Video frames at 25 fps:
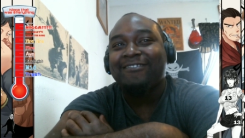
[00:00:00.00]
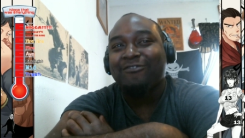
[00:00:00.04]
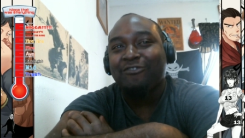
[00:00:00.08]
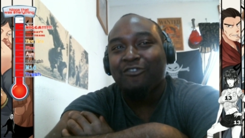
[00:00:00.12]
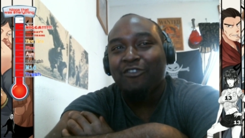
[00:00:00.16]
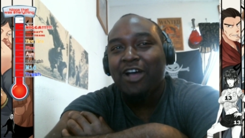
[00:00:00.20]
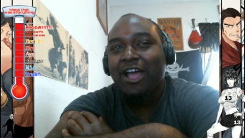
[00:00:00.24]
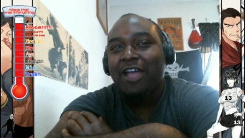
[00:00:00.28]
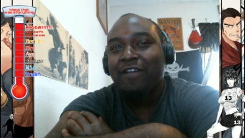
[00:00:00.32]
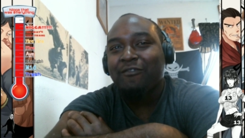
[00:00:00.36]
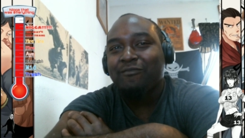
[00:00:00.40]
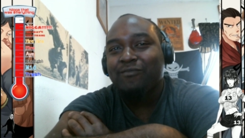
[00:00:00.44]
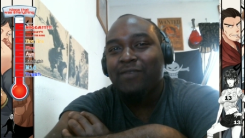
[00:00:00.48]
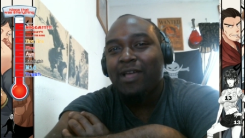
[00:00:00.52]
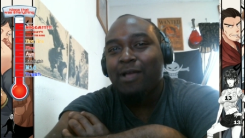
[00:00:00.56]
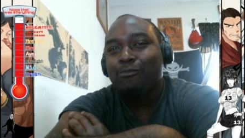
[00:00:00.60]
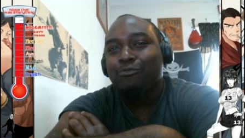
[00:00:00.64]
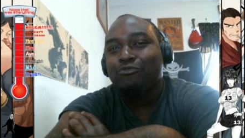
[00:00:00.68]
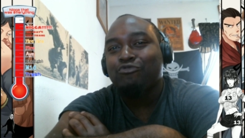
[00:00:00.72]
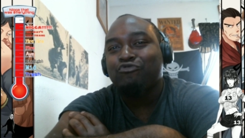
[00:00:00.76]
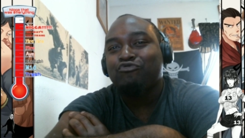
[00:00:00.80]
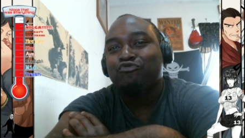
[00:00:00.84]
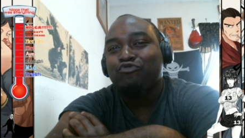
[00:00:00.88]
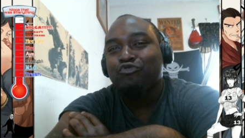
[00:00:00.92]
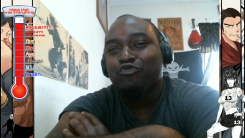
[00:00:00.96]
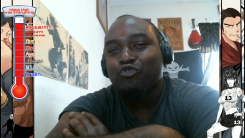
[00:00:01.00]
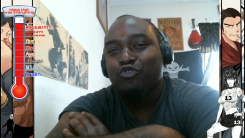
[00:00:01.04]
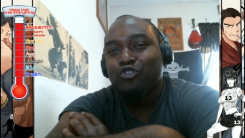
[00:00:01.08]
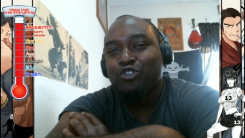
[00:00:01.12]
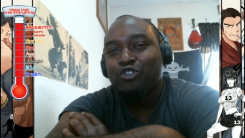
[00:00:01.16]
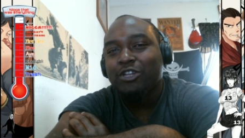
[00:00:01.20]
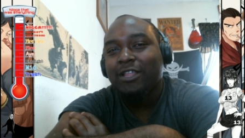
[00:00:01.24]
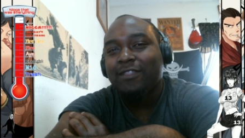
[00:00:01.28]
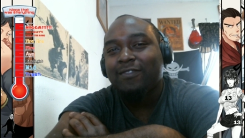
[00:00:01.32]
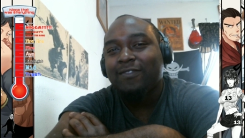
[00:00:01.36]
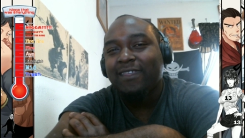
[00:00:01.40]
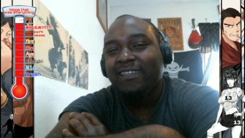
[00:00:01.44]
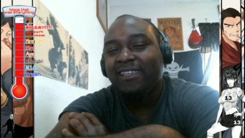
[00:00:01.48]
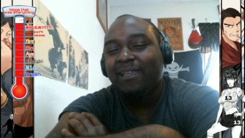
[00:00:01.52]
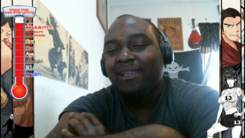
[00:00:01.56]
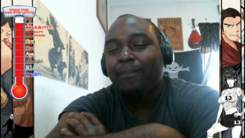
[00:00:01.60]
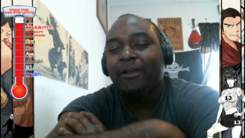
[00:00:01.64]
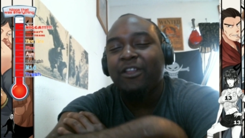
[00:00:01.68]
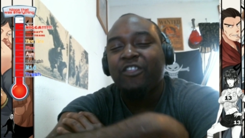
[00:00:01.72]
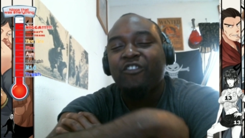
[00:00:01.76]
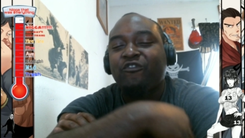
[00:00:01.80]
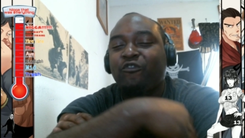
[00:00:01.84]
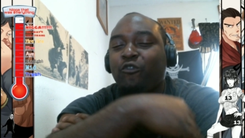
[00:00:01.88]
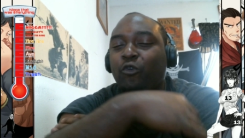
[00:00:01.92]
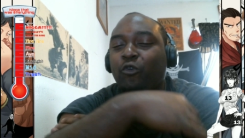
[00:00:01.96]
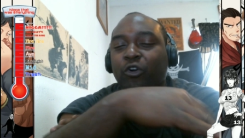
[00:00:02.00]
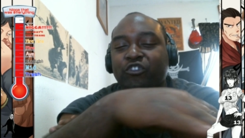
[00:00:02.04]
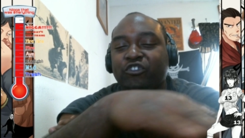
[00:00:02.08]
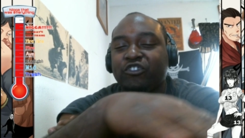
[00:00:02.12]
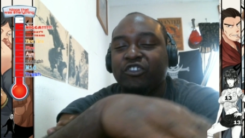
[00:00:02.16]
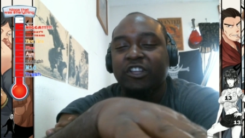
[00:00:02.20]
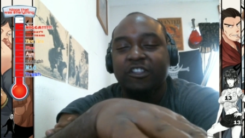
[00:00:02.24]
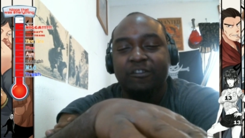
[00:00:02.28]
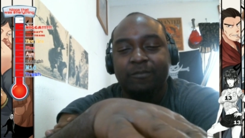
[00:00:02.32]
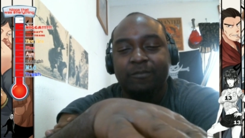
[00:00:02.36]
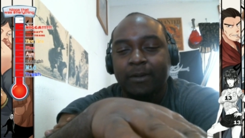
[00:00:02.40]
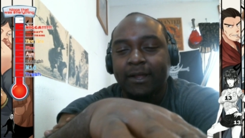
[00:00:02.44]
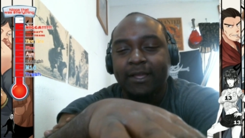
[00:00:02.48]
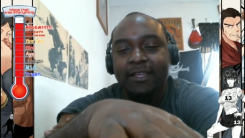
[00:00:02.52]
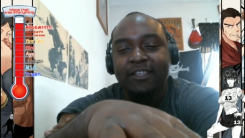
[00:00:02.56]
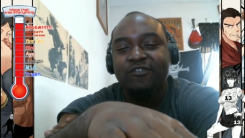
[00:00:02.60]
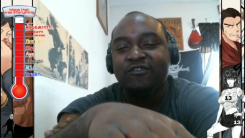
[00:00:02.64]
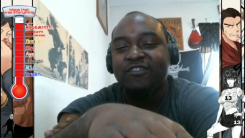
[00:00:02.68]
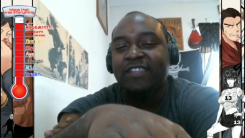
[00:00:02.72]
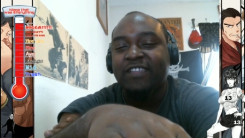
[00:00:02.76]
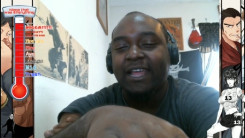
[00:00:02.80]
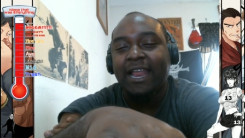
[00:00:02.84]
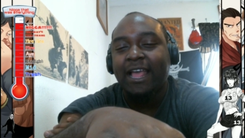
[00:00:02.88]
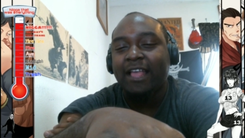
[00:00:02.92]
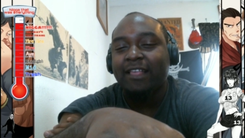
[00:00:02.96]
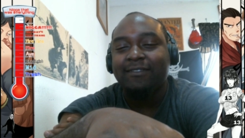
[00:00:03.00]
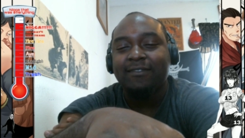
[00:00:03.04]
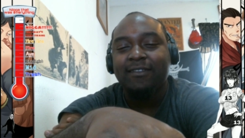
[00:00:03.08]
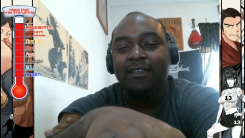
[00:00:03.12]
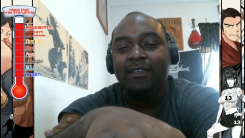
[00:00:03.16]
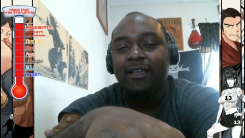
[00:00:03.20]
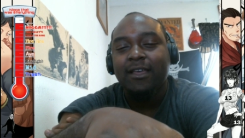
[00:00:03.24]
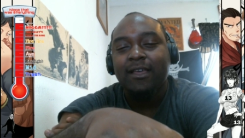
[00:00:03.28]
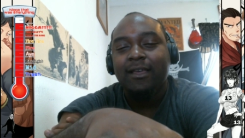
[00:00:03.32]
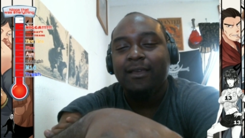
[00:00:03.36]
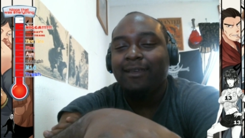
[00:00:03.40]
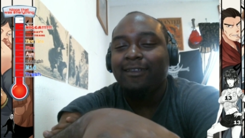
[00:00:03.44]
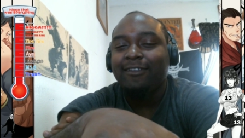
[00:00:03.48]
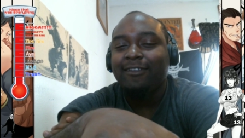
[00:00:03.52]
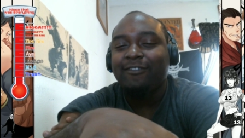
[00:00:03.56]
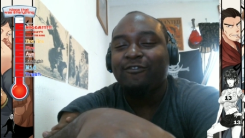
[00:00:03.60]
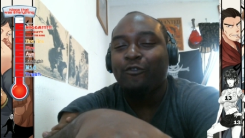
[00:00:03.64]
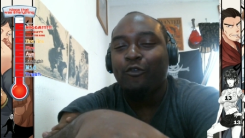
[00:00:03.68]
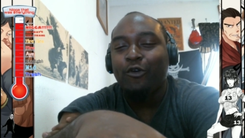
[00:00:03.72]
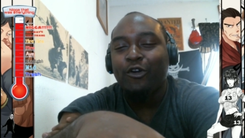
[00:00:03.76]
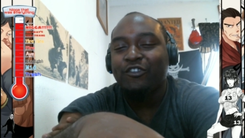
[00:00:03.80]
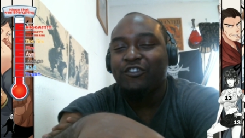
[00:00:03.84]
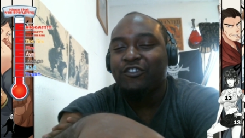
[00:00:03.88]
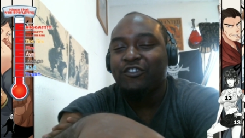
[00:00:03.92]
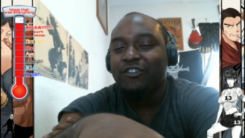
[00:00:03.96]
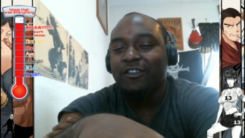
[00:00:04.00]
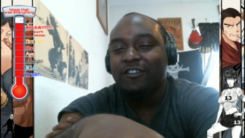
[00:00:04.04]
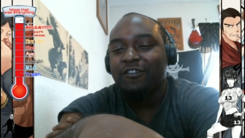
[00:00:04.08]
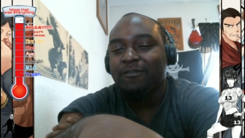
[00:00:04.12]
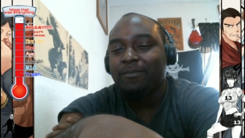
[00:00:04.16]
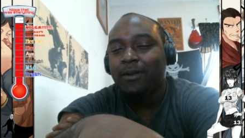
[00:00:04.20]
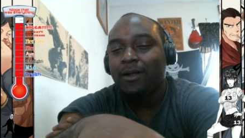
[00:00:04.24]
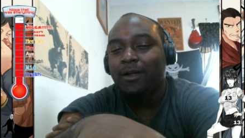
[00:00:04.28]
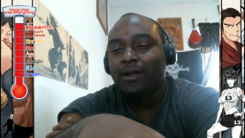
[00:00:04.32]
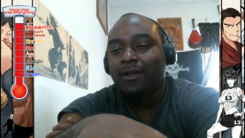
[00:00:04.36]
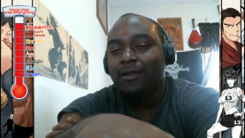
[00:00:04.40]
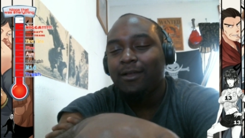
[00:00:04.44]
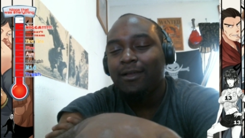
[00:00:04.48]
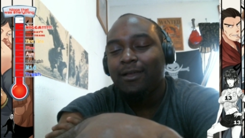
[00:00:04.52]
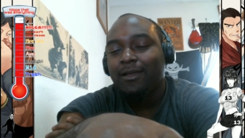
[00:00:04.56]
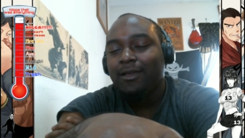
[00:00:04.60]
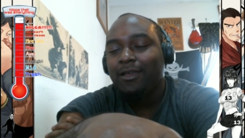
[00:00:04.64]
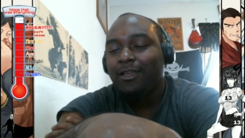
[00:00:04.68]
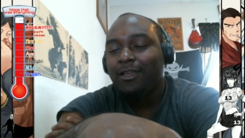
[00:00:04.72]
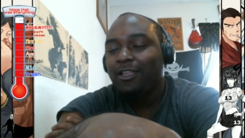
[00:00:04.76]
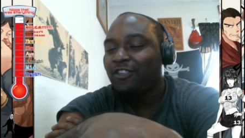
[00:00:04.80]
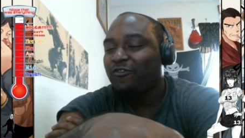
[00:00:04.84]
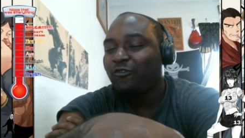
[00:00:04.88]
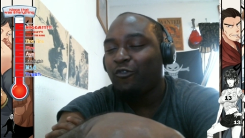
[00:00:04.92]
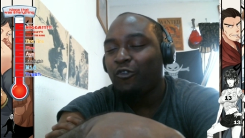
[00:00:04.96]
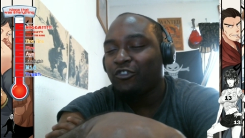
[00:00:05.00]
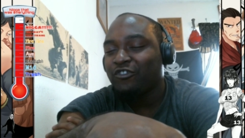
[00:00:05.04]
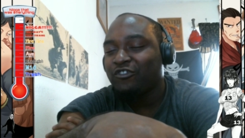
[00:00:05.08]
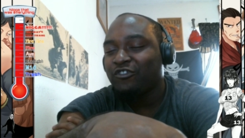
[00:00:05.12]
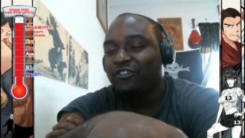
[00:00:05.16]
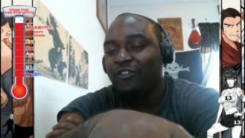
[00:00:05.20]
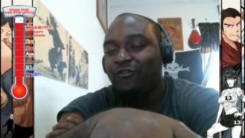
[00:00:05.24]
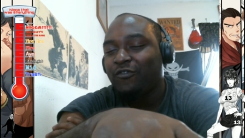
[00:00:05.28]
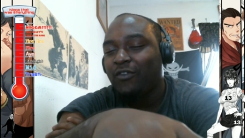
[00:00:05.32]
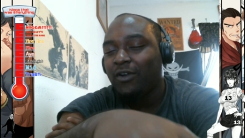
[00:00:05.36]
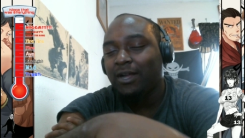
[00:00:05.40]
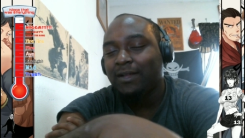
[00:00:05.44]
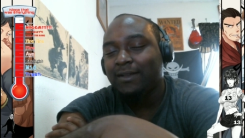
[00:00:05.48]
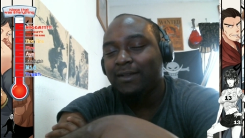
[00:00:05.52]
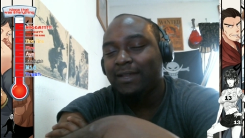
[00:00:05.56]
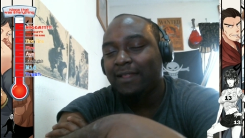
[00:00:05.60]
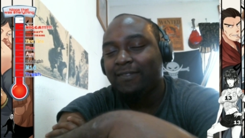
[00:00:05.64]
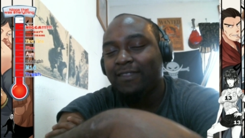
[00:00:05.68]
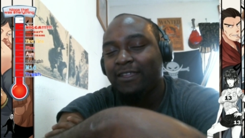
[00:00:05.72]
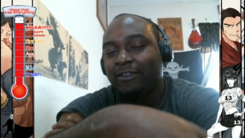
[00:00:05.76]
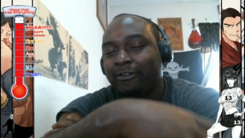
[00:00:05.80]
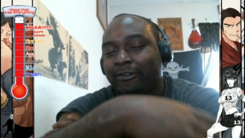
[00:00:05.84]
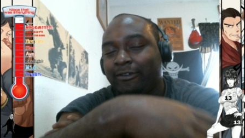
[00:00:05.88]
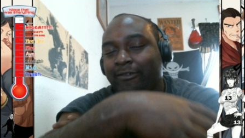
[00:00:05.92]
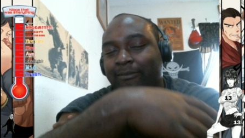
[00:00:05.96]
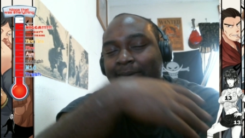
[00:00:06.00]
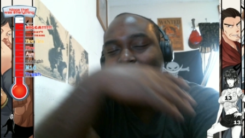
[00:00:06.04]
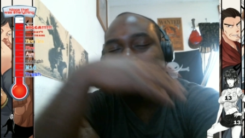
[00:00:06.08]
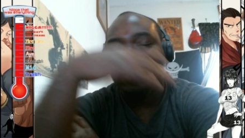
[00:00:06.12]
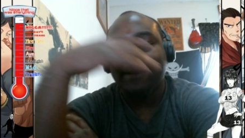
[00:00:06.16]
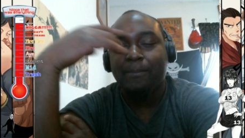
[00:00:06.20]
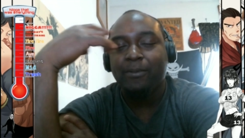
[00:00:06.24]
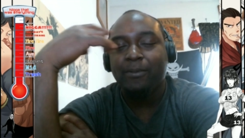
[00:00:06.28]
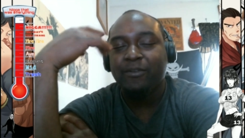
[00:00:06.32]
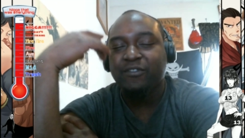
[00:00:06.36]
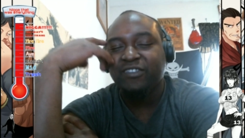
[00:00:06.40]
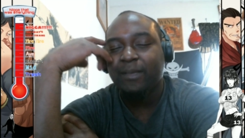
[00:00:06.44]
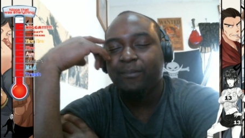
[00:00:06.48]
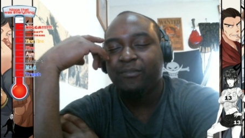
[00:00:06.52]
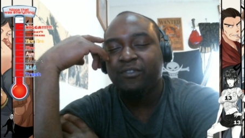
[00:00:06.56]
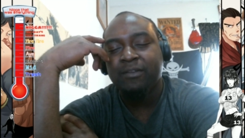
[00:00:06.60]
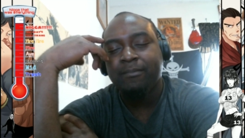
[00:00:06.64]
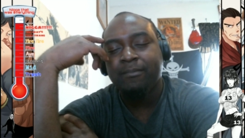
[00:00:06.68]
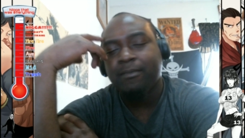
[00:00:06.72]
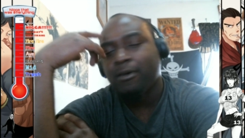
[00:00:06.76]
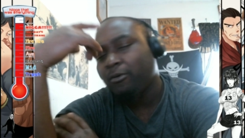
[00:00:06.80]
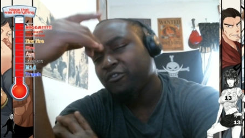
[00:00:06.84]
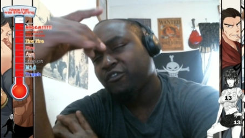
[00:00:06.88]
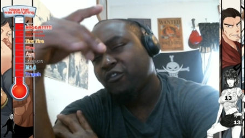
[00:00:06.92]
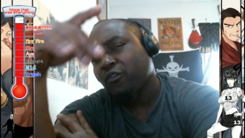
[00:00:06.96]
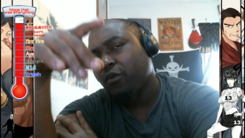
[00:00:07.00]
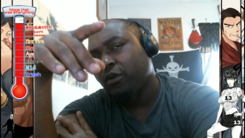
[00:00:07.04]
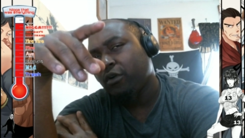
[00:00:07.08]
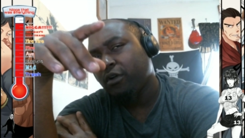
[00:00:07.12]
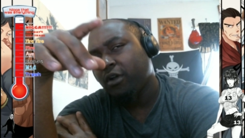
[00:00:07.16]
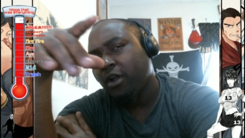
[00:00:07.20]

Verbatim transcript: Drive Knight was really thinking, but he's fortunate, bro. He's dead ass. He's fortunate, bro. He's fortunate to forget that theory about that perception about what's going